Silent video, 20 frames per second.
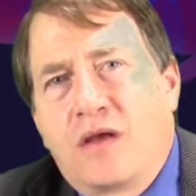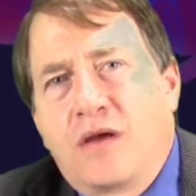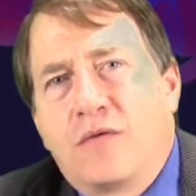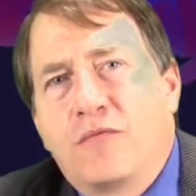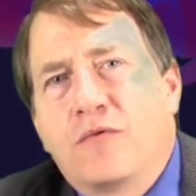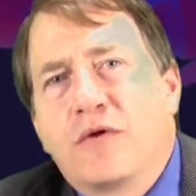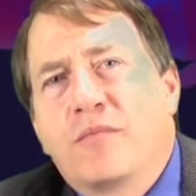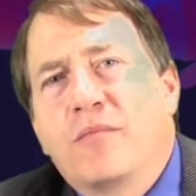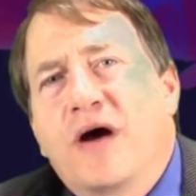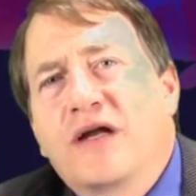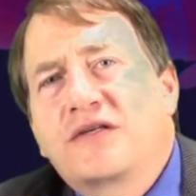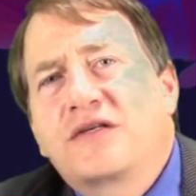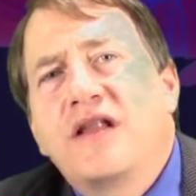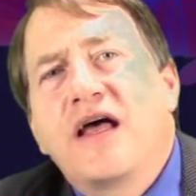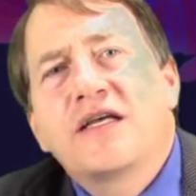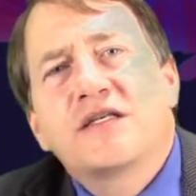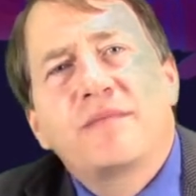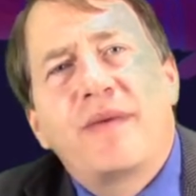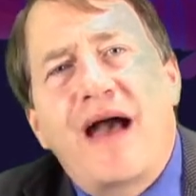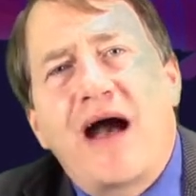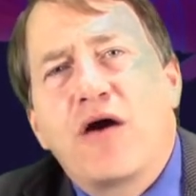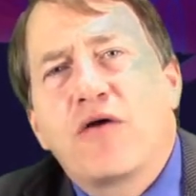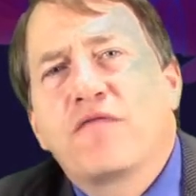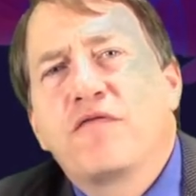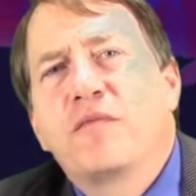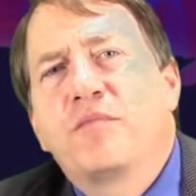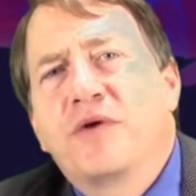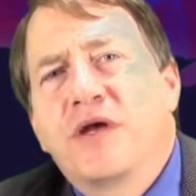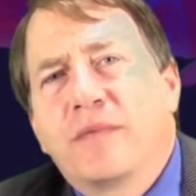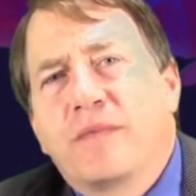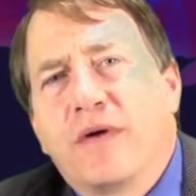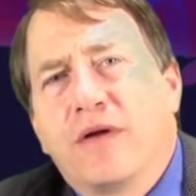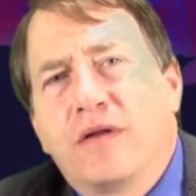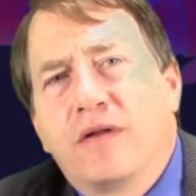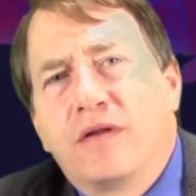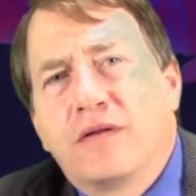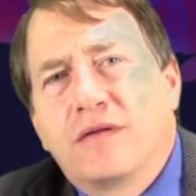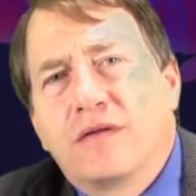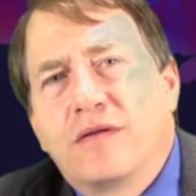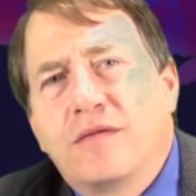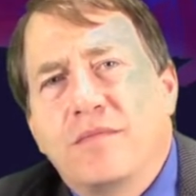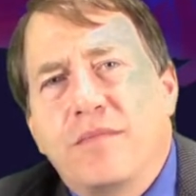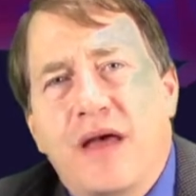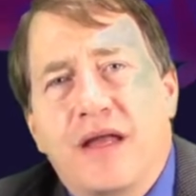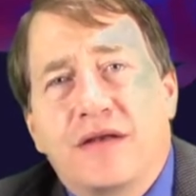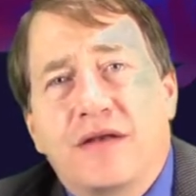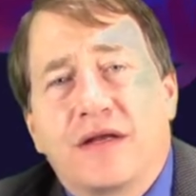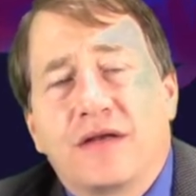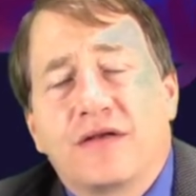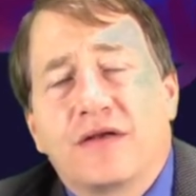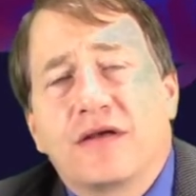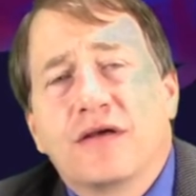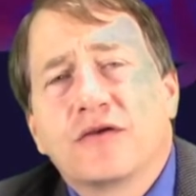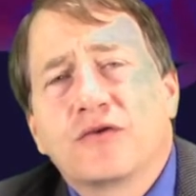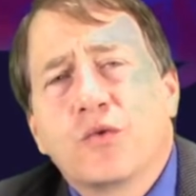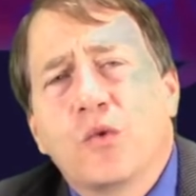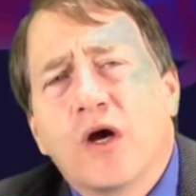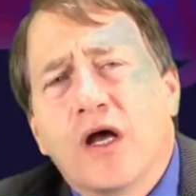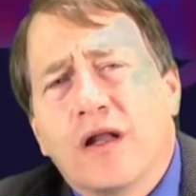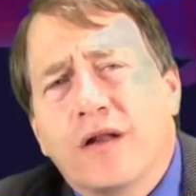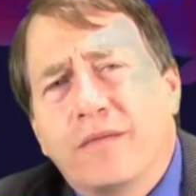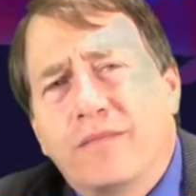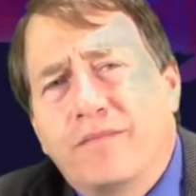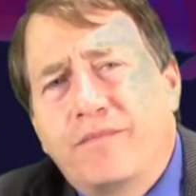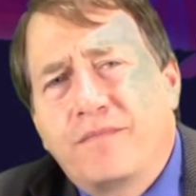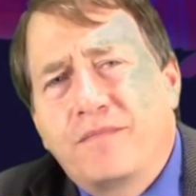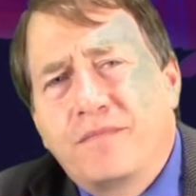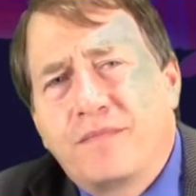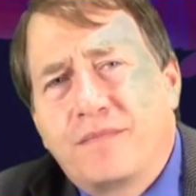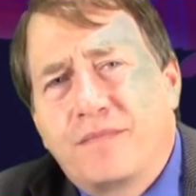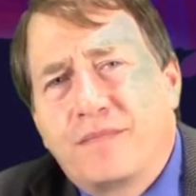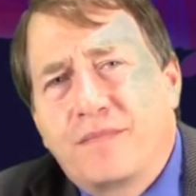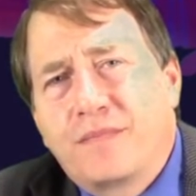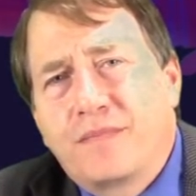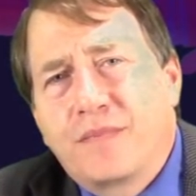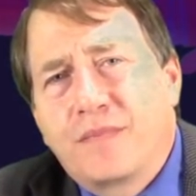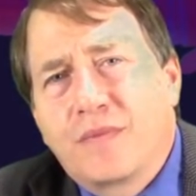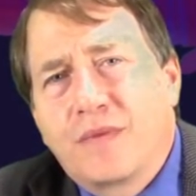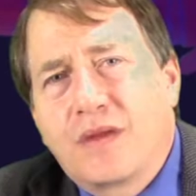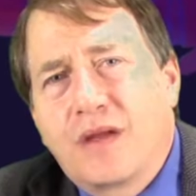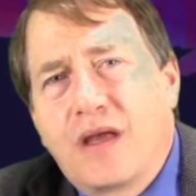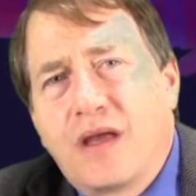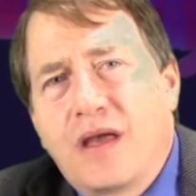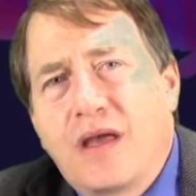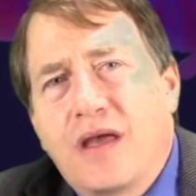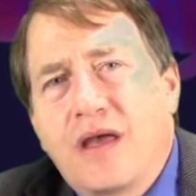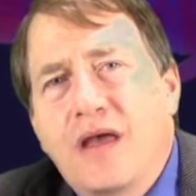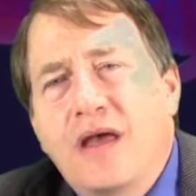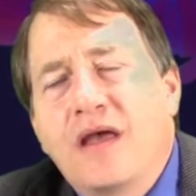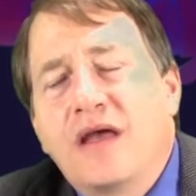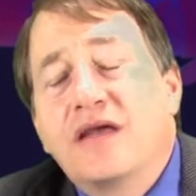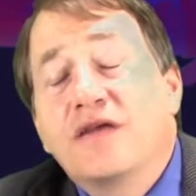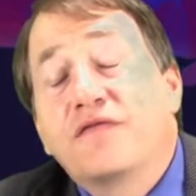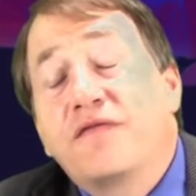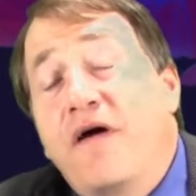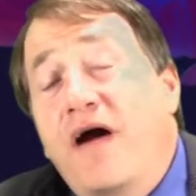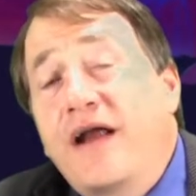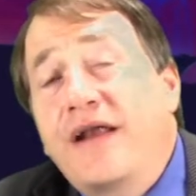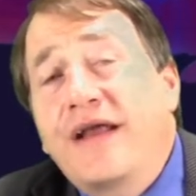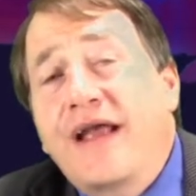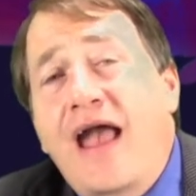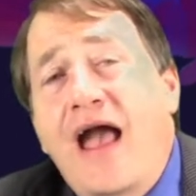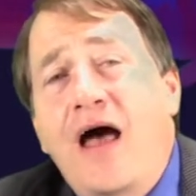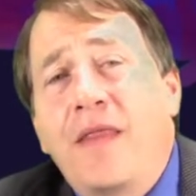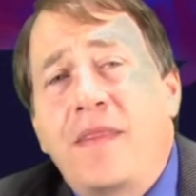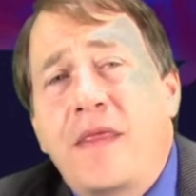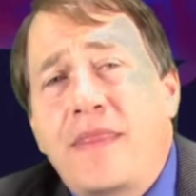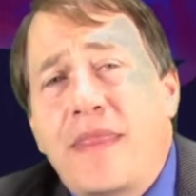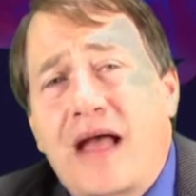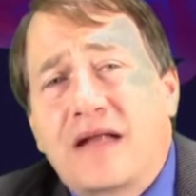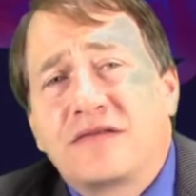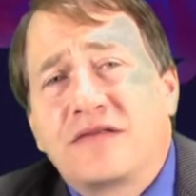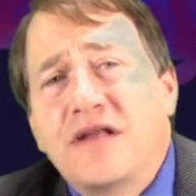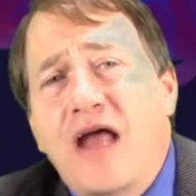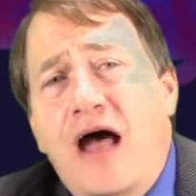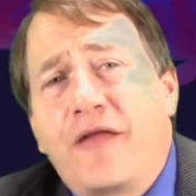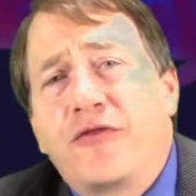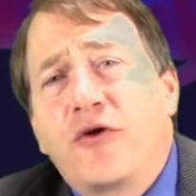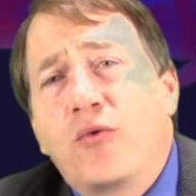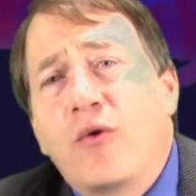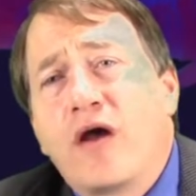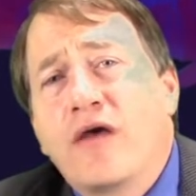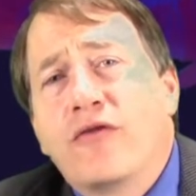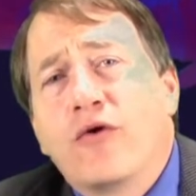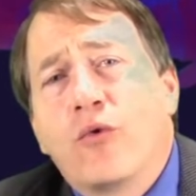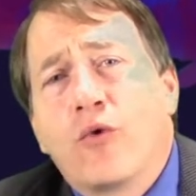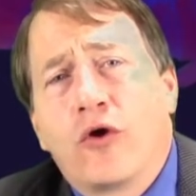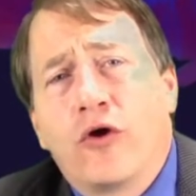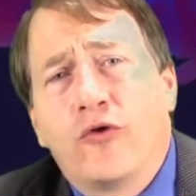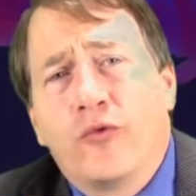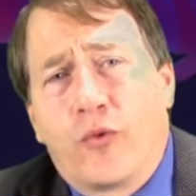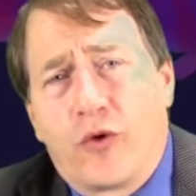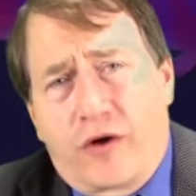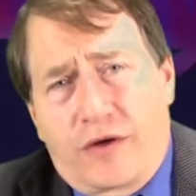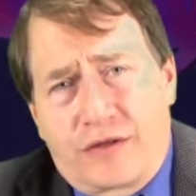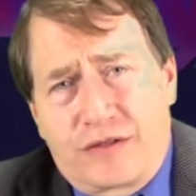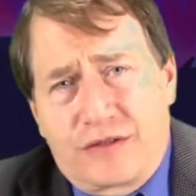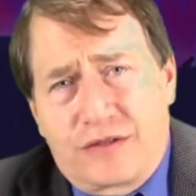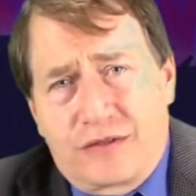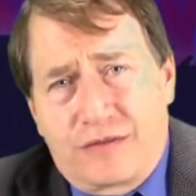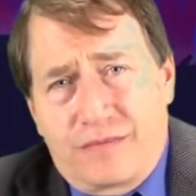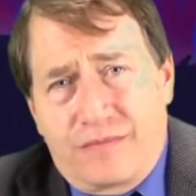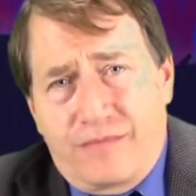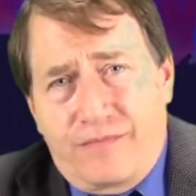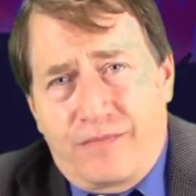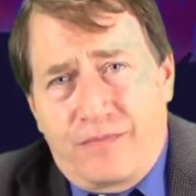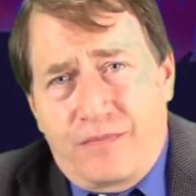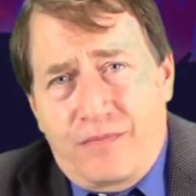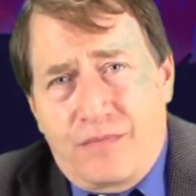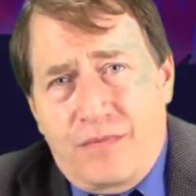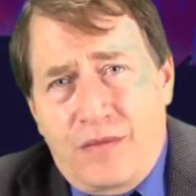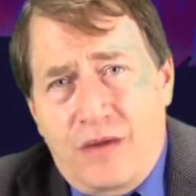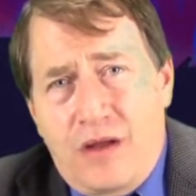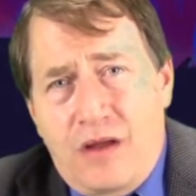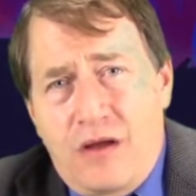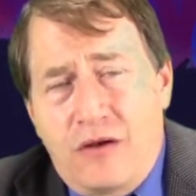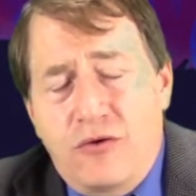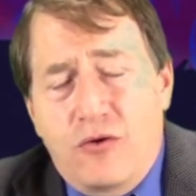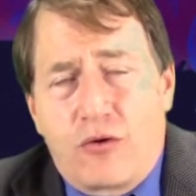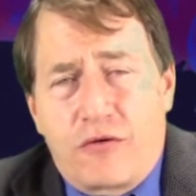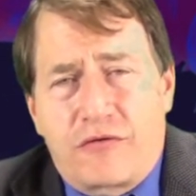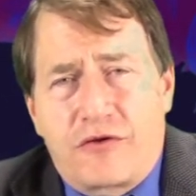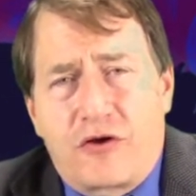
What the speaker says: with much less powerful people bending to his will. He's finding out that that's not the way the world works. North